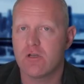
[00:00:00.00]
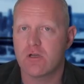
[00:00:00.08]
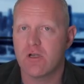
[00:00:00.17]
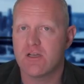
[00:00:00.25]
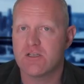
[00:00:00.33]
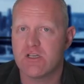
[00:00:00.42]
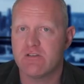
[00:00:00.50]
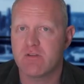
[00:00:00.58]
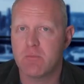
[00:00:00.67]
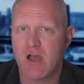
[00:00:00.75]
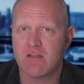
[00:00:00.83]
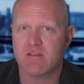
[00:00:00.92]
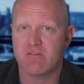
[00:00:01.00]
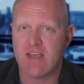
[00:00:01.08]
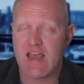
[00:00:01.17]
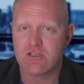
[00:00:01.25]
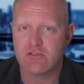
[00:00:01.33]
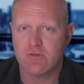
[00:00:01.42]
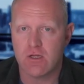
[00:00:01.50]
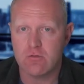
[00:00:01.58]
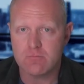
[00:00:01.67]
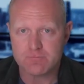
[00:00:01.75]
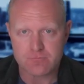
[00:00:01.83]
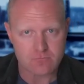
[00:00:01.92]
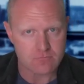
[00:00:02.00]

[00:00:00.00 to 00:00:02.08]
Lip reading: you're going to achieve positive cash flow.